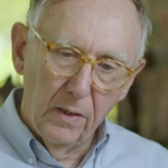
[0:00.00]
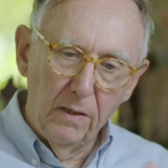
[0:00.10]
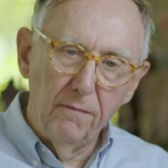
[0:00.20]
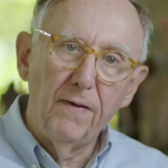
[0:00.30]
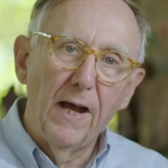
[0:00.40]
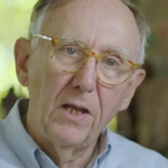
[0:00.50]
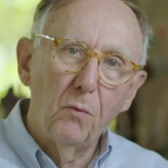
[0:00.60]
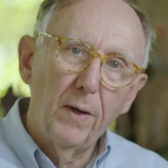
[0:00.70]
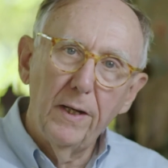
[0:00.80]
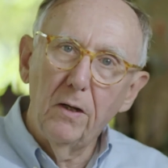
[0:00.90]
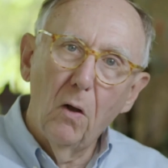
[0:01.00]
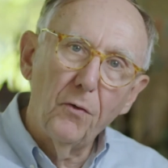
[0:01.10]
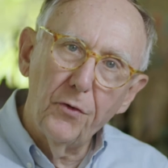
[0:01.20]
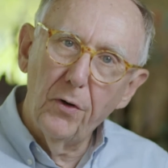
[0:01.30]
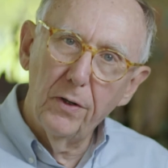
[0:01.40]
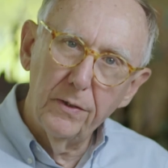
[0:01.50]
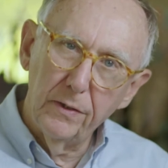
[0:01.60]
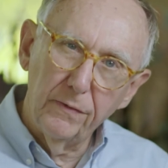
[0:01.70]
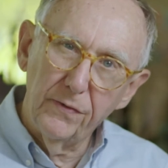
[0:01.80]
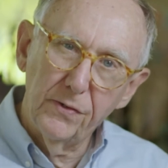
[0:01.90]
evaluating
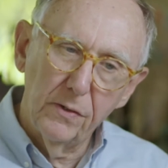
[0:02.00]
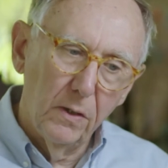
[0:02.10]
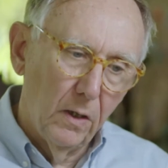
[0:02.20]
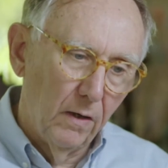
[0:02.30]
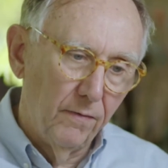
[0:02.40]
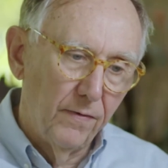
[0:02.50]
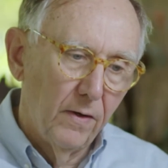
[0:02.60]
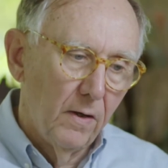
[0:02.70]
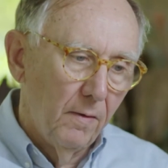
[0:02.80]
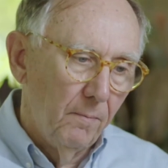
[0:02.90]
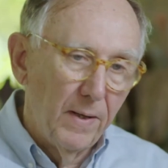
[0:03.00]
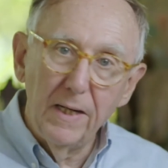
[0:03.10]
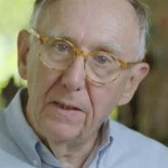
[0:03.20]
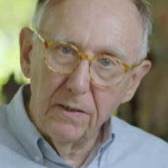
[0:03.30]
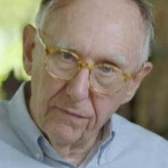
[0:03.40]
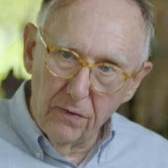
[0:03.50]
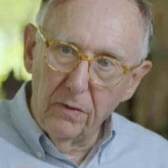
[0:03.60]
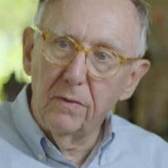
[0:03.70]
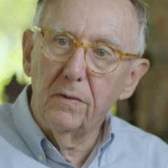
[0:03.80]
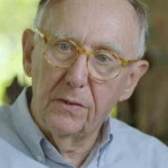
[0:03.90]
alternatives of many different
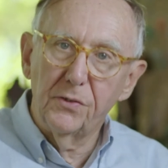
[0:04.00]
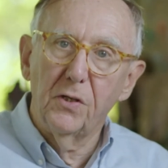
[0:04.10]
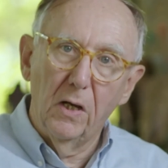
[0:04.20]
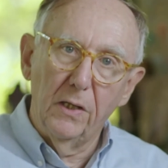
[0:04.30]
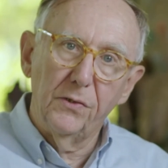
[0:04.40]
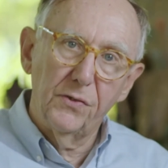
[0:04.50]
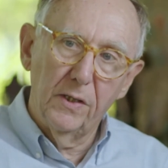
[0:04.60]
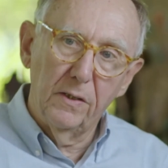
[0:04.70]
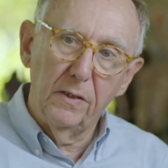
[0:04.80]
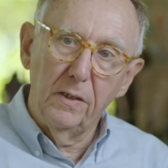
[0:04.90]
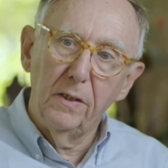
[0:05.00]
designs and